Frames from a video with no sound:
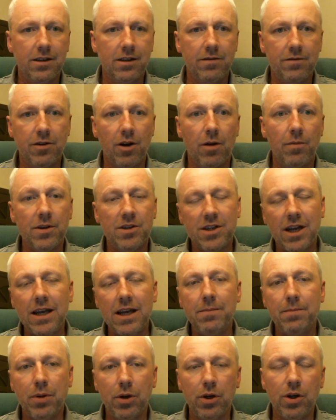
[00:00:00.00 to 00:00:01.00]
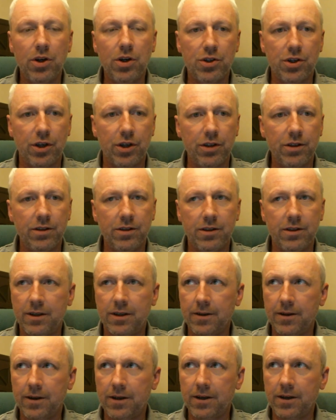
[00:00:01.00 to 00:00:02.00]
from the same person
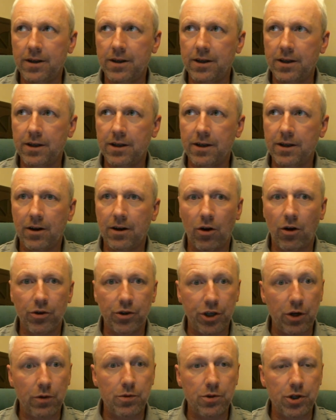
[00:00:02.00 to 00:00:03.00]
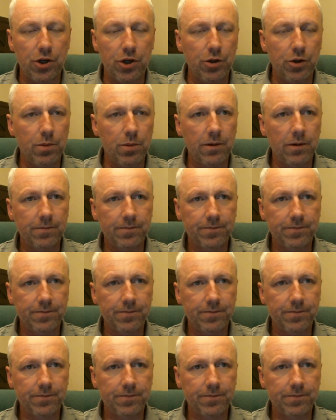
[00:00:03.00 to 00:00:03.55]
on YouTube,